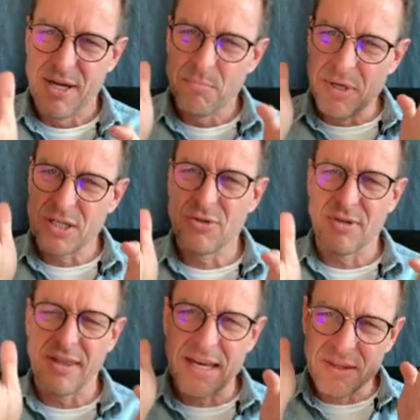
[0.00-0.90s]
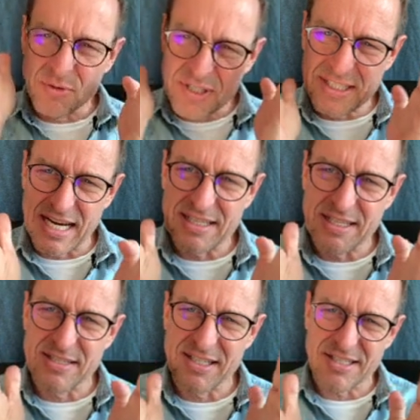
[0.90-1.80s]
Make sure that your
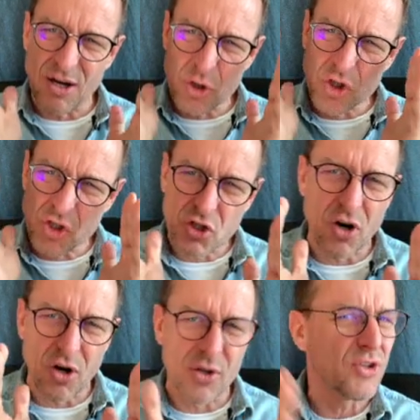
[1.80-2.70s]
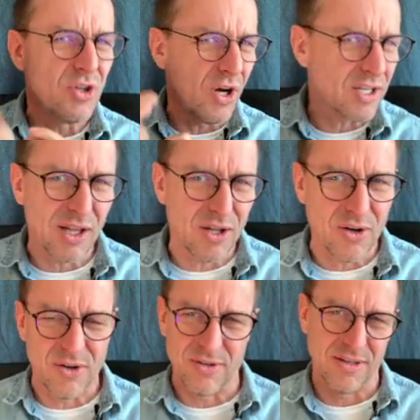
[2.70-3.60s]
sentences are short, not
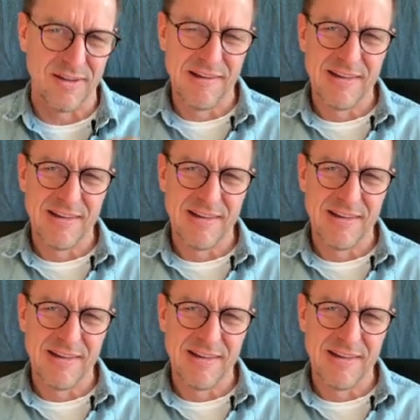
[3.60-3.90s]
long.